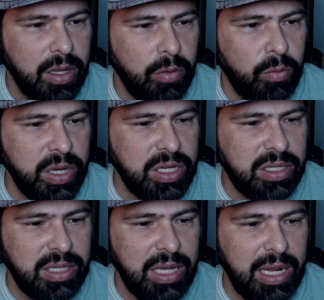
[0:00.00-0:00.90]

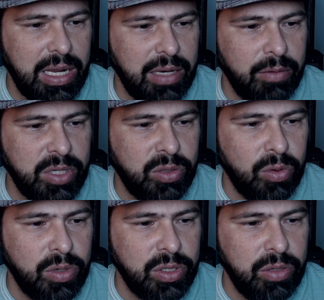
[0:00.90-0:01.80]
scene, which
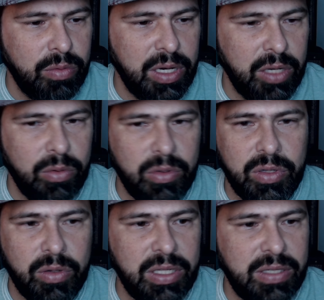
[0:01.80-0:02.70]
source you want to do. So
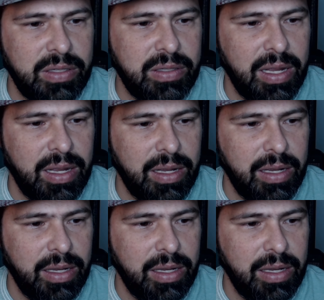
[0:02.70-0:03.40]
this is the